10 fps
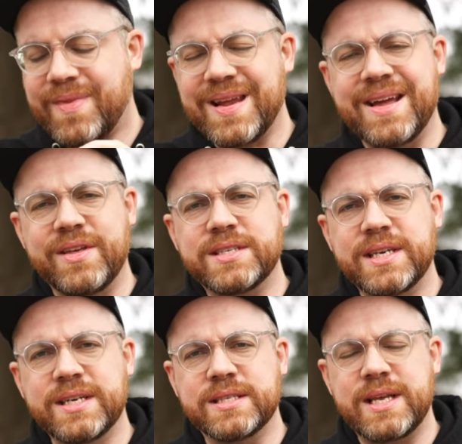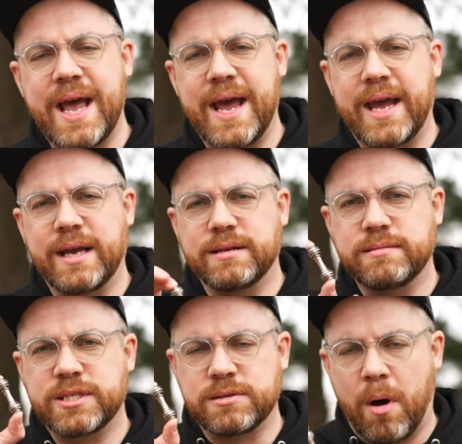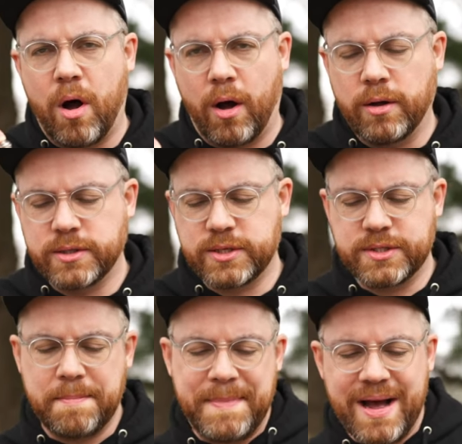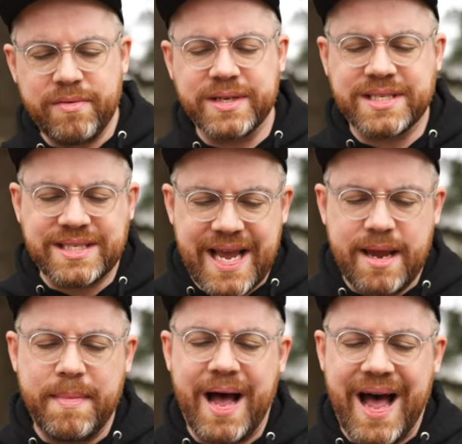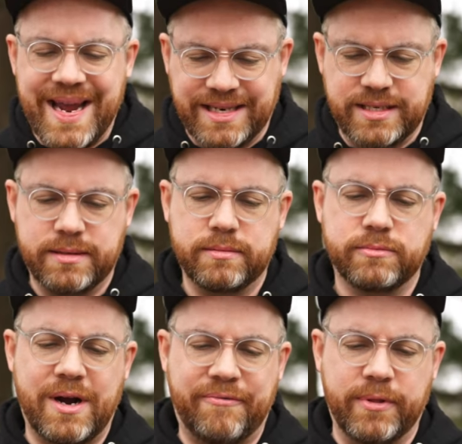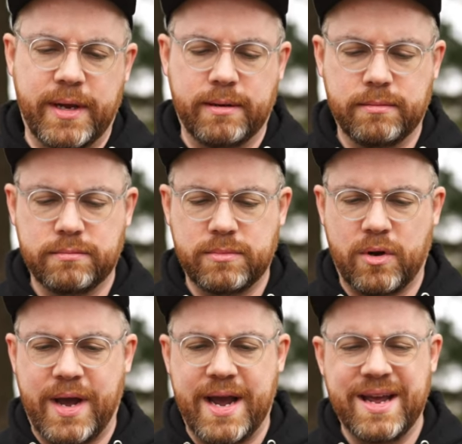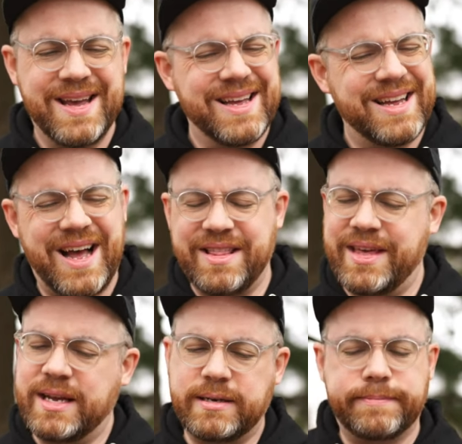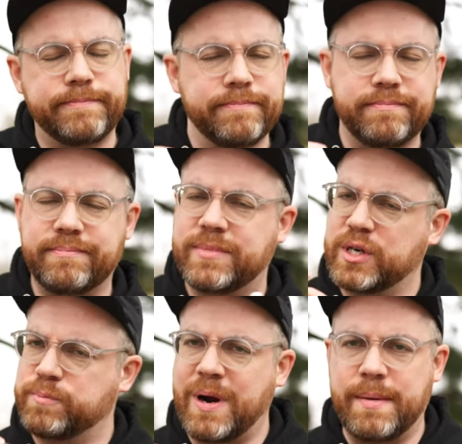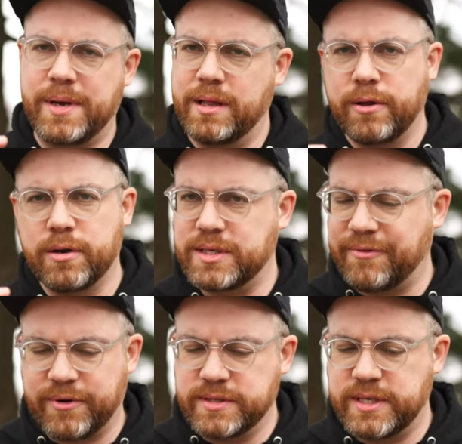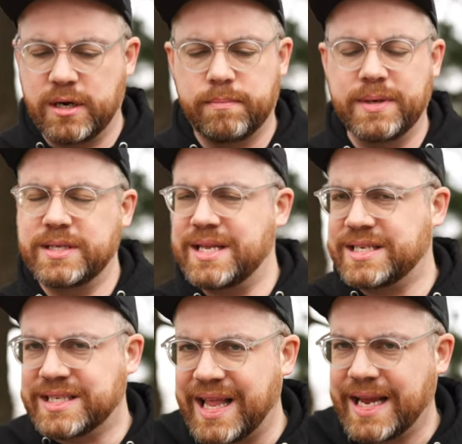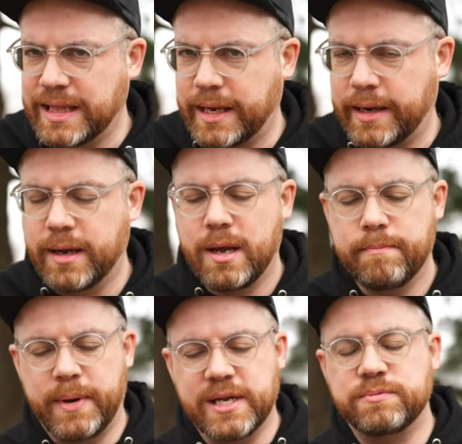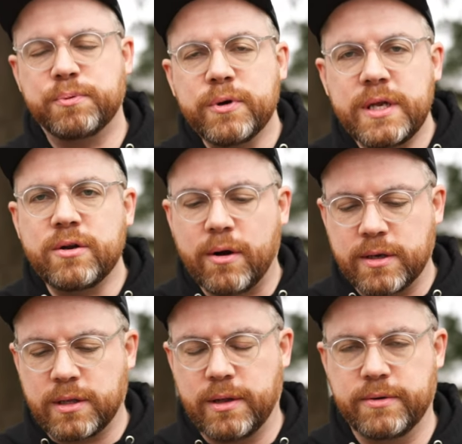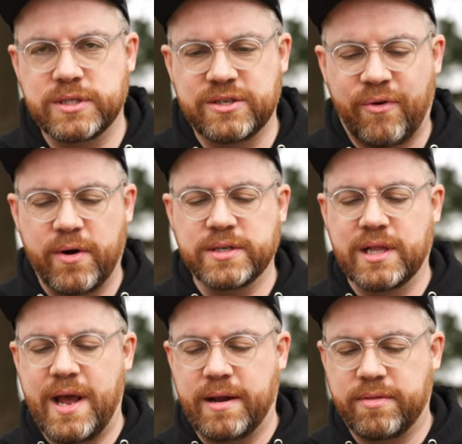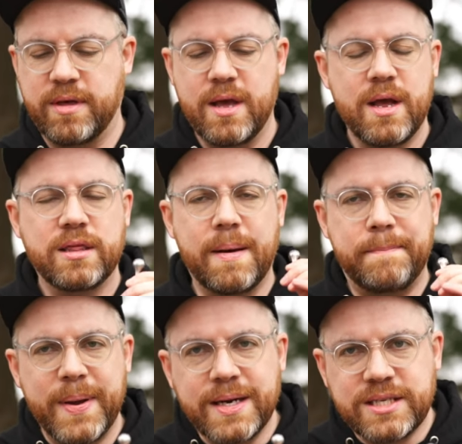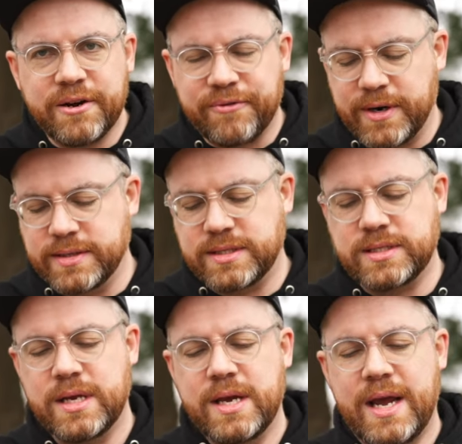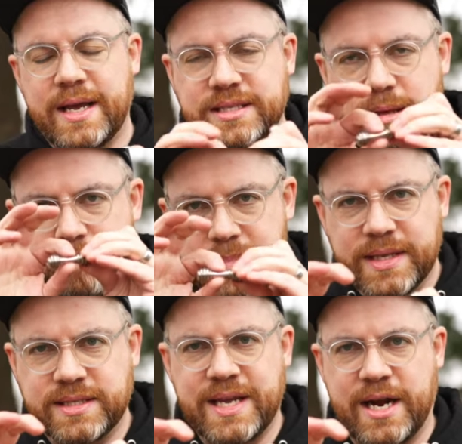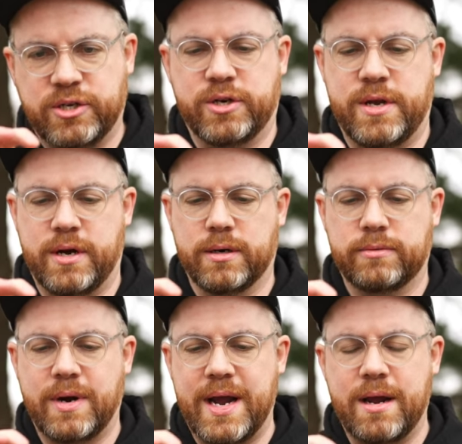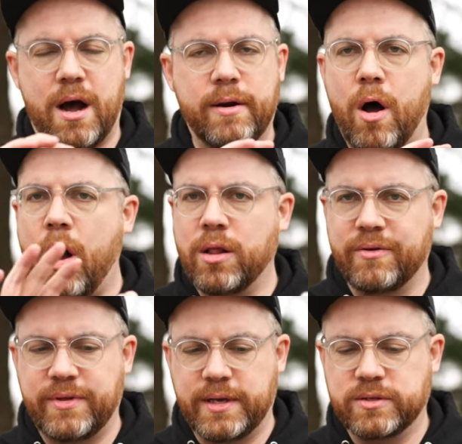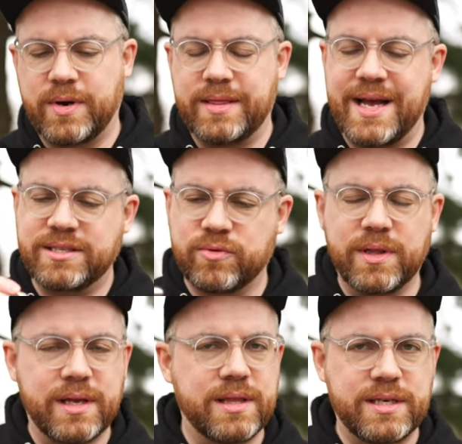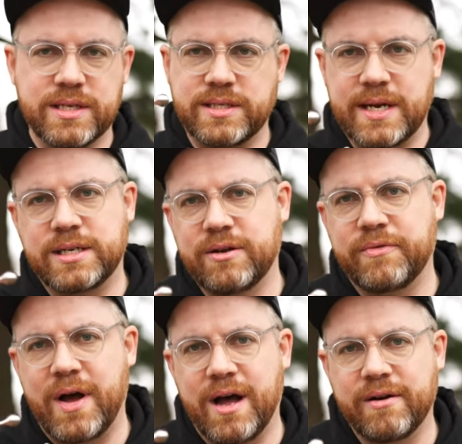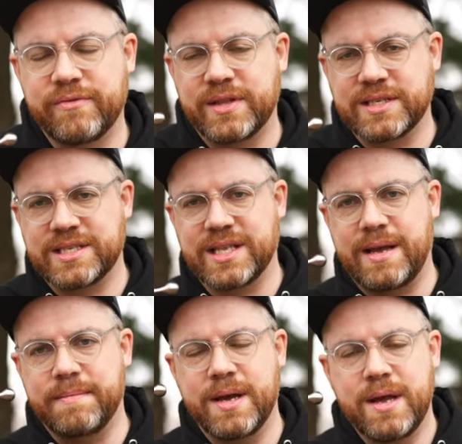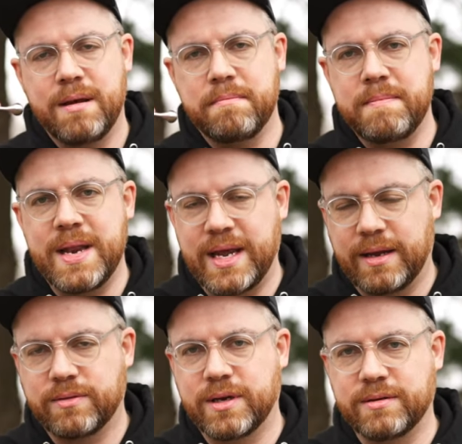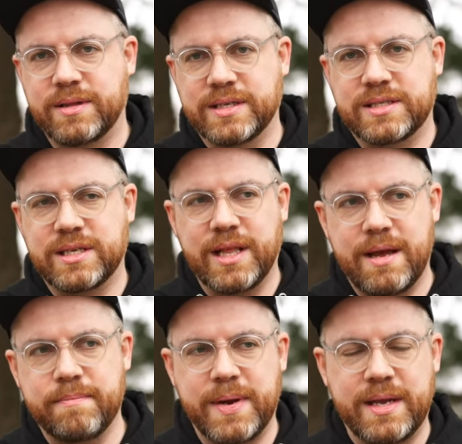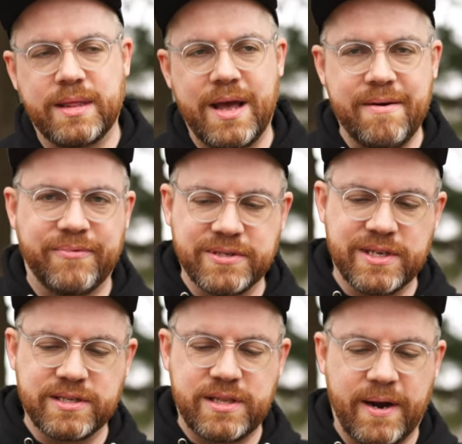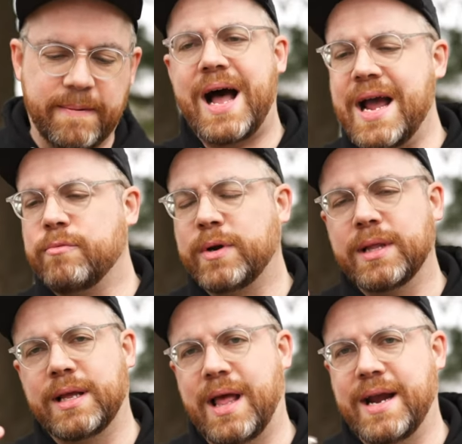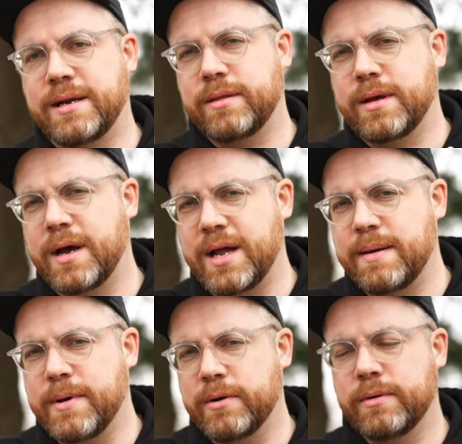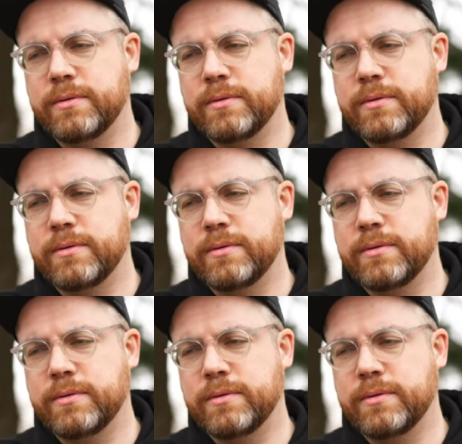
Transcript: yeah, this is a small, so it's about the same height, roughly, okay? I think there's probably a little difference here, slightly, but it's pretty darn close as far as length. The big difference is the midsection here, right? On all of these, right? That's really the distinctive of the Slimini, the slim being the emphasis there. I really like the Honeybone,